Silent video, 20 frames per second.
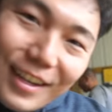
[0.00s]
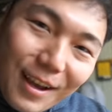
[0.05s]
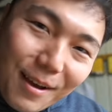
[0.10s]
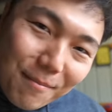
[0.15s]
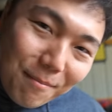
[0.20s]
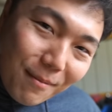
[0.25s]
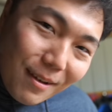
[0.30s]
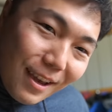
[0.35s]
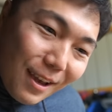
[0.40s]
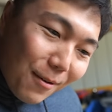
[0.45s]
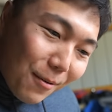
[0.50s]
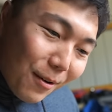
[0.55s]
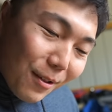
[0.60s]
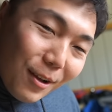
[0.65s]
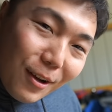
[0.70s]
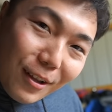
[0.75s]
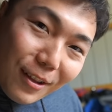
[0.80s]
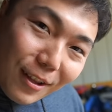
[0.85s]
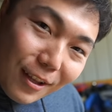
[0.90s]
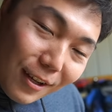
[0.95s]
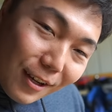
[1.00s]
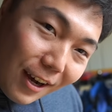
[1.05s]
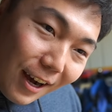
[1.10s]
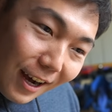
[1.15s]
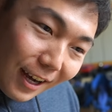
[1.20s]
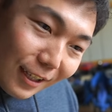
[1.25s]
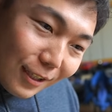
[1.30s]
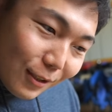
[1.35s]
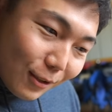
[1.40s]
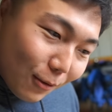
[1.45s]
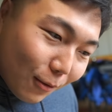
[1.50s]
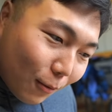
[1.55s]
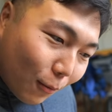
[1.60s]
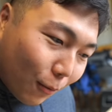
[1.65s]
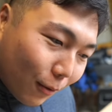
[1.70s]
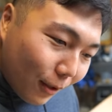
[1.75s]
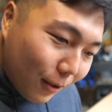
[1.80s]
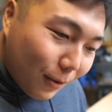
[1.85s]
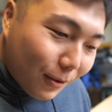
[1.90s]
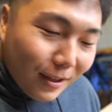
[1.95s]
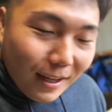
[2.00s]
at me with all the hostile wheel